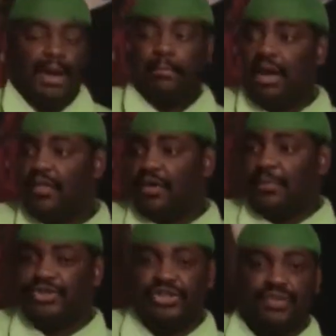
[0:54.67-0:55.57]
My mother,
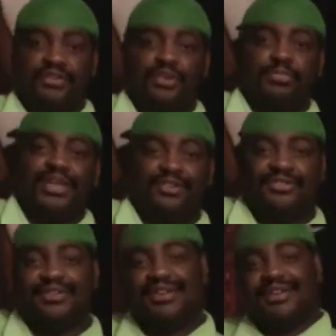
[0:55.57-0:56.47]
may she rest in
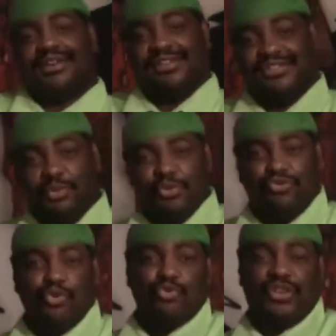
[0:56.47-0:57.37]
peace, she
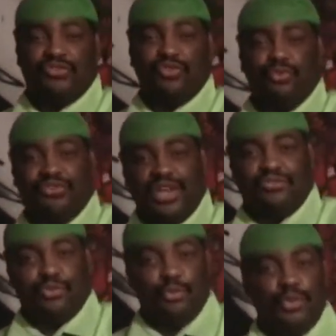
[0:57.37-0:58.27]
was used as a
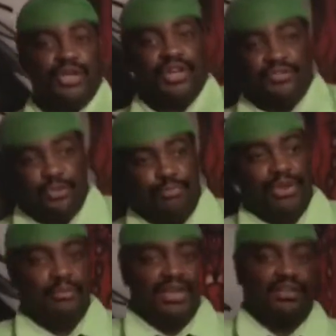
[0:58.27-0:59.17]
utensil to
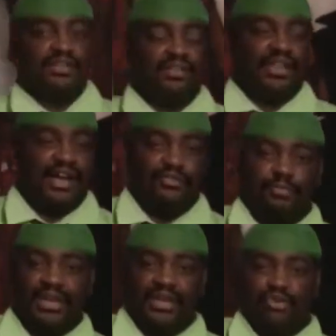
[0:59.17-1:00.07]
bring me into this knowledge
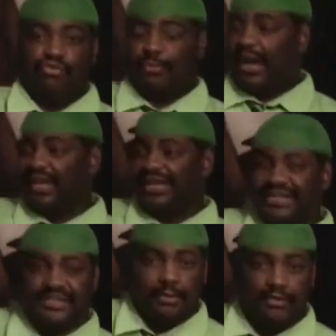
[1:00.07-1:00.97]
of being Israel back in
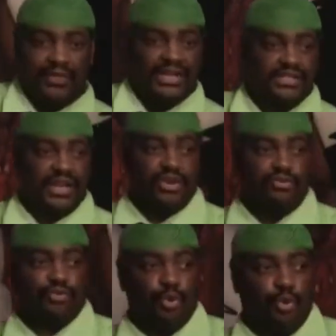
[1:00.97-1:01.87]
December of
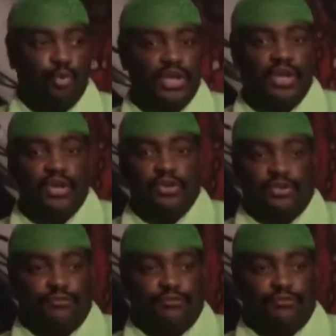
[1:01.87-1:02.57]
1982.